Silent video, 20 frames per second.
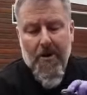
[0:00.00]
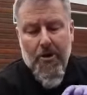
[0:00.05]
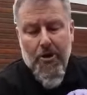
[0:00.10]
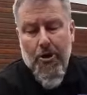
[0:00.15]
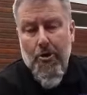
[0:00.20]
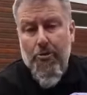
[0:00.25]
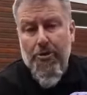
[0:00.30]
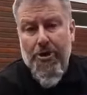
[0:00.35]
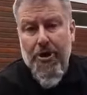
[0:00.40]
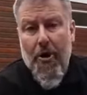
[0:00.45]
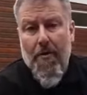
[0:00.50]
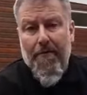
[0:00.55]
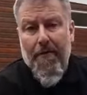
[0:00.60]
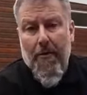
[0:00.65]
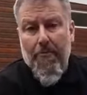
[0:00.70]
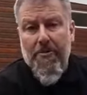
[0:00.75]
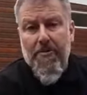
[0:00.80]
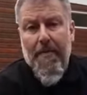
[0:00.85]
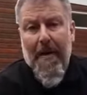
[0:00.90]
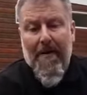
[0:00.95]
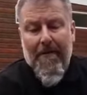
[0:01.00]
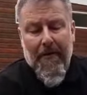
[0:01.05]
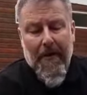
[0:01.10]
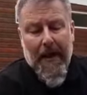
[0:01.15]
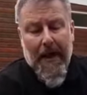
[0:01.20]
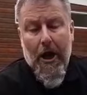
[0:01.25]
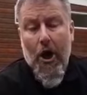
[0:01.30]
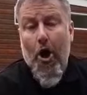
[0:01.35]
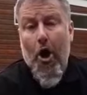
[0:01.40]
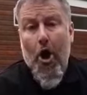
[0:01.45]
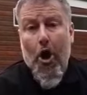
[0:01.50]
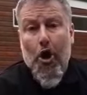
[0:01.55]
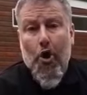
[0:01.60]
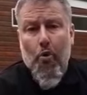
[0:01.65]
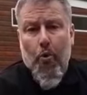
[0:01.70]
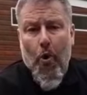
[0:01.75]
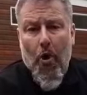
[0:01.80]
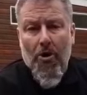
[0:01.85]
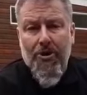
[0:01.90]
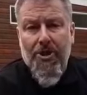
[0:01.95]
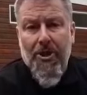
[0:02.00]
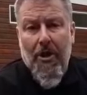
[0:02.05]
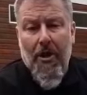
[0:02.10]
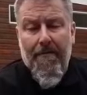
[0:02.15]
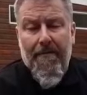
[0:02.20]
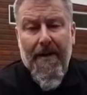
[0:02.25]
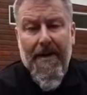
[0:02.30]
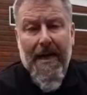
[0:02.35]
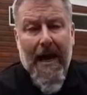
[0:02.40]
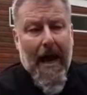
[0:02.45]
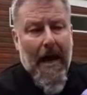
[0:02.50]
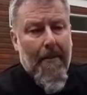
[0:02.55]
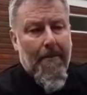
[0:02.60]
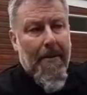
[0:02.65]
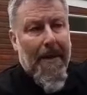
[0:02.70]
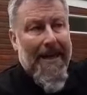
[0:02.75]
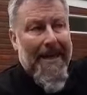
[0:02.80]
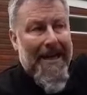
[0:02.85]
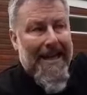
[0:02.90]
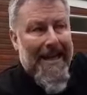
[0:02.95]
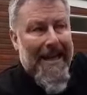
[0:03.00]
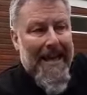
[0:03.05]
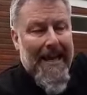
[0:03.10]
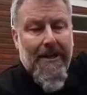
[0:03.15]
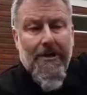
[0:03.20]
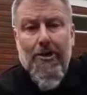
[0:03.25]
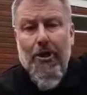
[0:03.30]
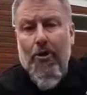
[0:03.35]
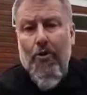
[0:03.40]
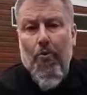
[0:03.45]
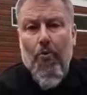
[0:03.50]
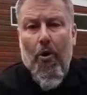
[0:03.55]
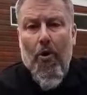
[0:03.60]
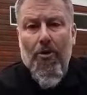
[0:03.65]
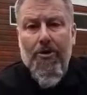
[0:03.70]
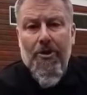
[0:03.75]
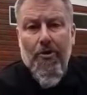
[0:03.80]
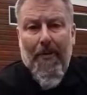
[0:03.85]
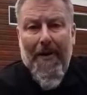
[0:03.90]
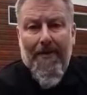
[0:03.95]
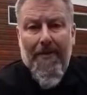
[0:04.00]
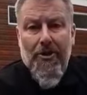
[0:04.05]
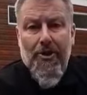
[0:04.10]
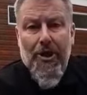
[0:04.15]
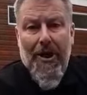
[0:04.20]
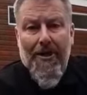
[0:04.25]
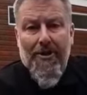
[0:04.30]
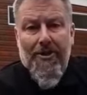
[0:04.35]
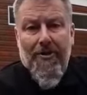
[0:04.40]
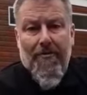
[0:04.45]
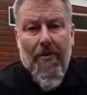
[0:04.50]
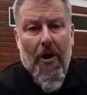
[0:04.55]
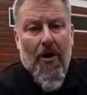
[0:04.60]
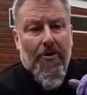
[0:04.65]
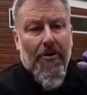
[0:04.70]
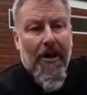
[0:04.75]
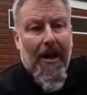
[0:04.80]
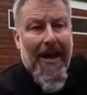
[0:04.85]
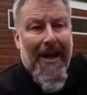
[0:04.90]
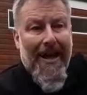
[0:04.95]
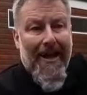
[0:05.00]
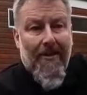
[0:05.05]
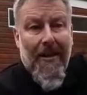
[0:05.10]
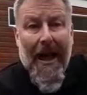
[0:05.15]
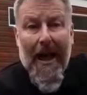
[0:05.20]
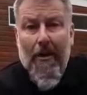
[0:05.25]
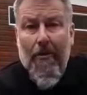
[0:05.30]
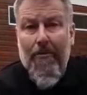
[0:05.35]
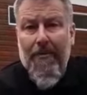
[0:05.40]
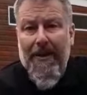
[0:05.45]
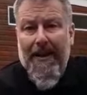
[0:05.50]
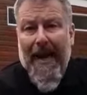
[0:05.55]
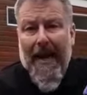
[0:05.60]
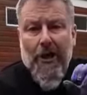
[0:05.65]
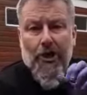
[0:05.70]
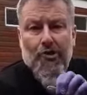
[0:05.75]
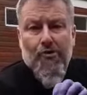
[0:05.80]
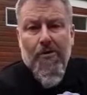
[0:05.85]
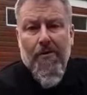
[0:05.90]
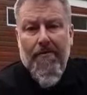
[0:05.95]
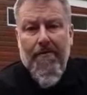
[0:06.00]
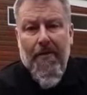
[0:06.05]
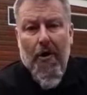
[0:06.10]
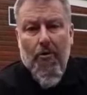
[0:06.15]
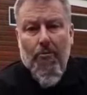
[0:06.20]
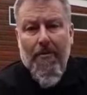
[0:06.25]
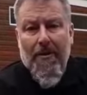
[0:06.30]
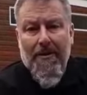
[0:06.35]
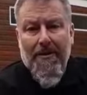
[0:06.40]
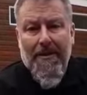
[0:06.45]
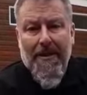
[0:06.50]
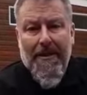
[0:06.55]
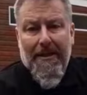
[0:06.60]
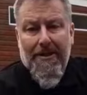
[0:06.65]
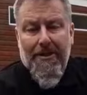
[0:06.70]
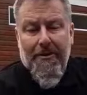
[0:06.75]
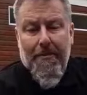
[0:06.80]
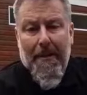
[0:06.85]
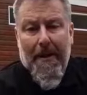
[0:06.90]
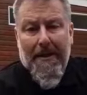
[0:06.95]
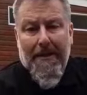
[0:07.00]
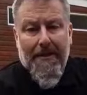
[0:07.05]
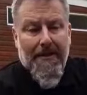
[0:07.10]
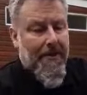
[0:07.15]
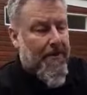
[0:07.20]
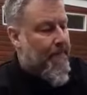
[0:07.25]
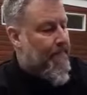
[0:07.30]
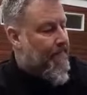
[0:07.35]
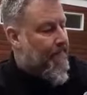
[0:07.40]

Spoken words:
Use no foam sparingly. 1/4 of a cap into the water when the jets are on will help the natural foam to dissipate.